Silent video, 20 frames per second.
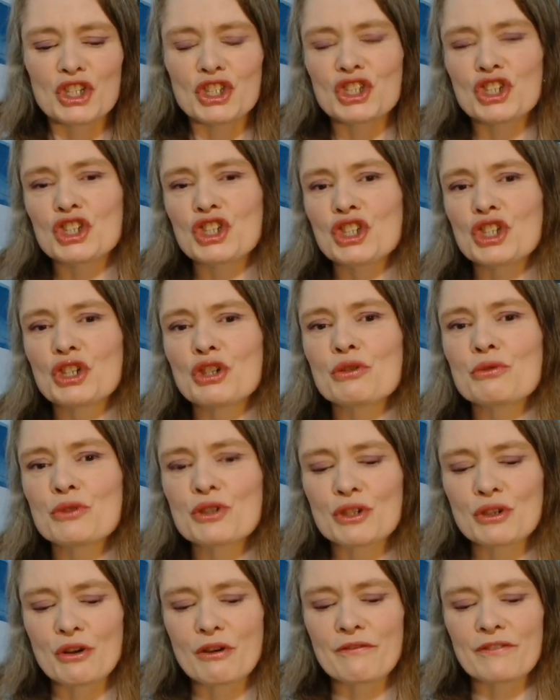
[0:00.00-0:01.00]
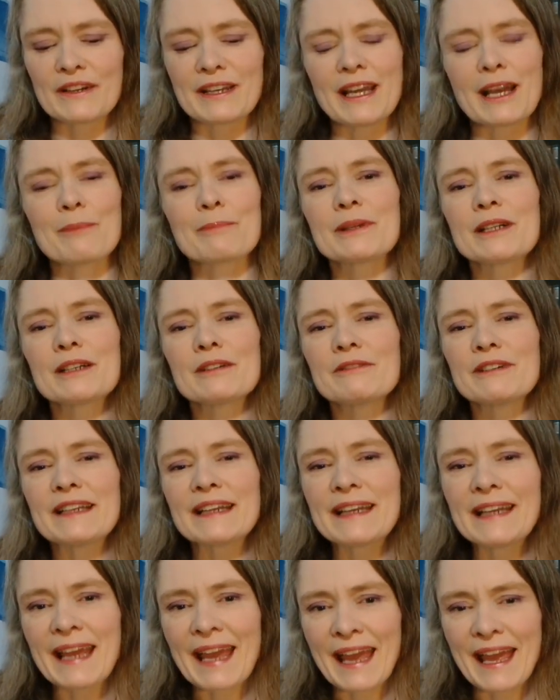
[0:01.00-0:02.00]
choose your vocabulary
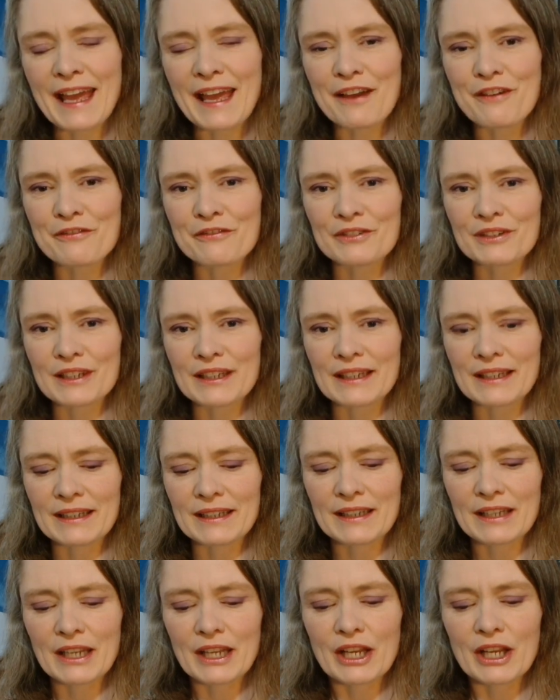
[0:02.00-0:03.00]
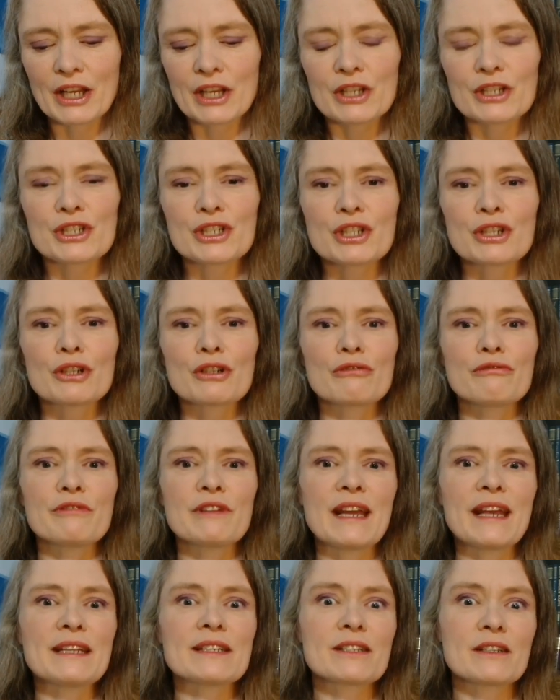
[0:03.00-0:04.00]
carefully to
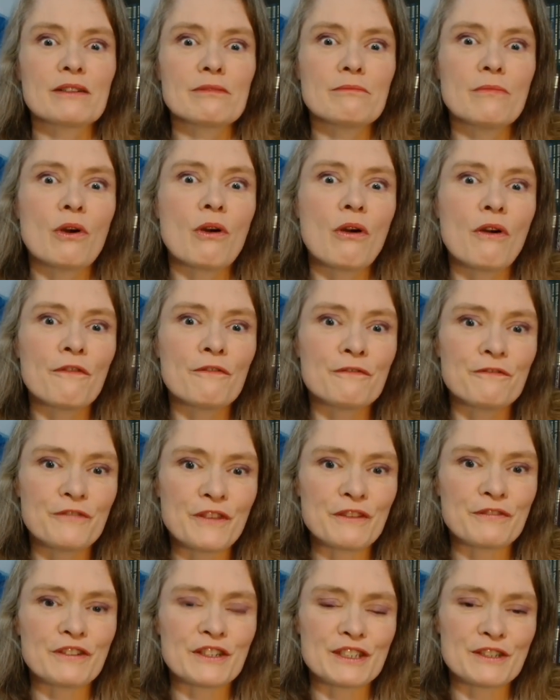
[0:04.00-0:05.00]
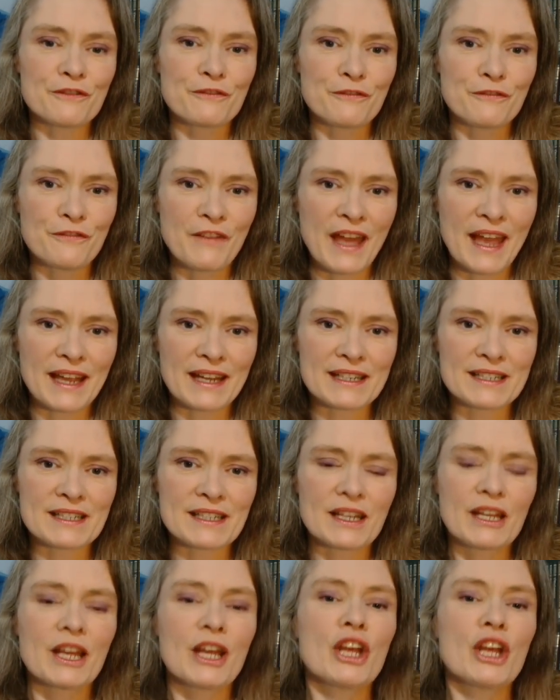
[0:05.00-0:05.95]
create a more vivid effect,